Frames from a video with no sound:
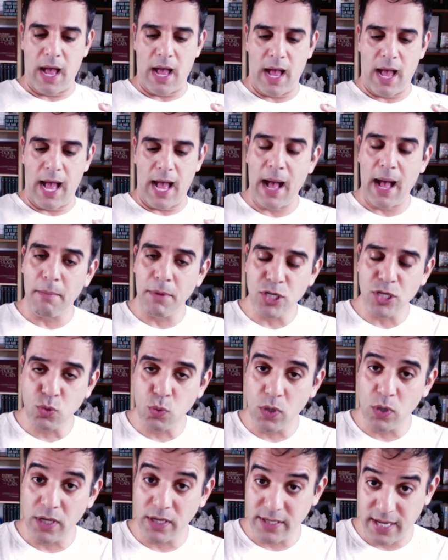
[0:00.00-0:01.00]
How much
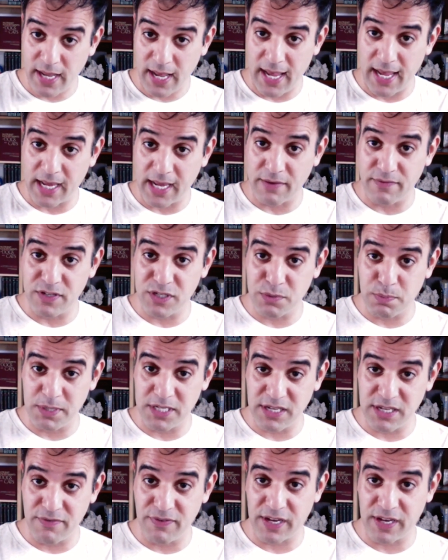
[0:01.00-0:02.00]
would it take of a
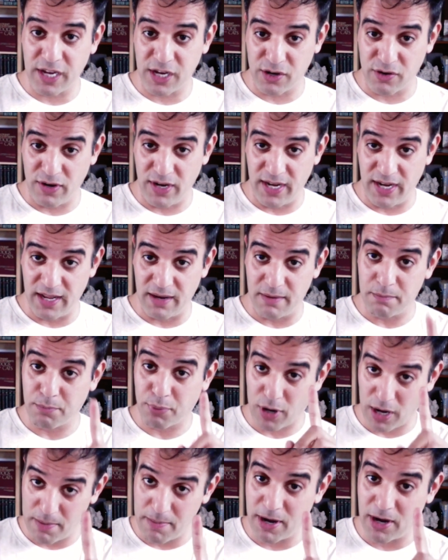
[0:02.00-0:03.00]
specific ingredient,
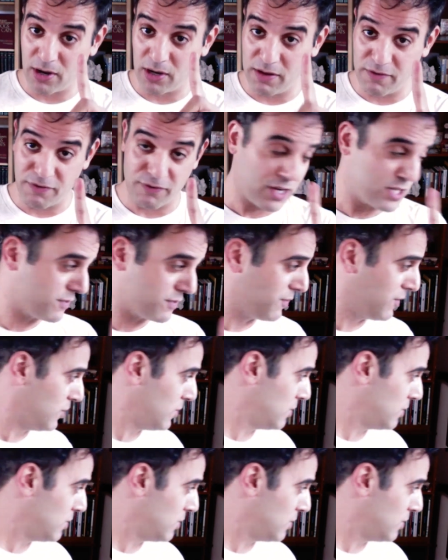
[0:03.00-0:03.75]
primarily fresh food?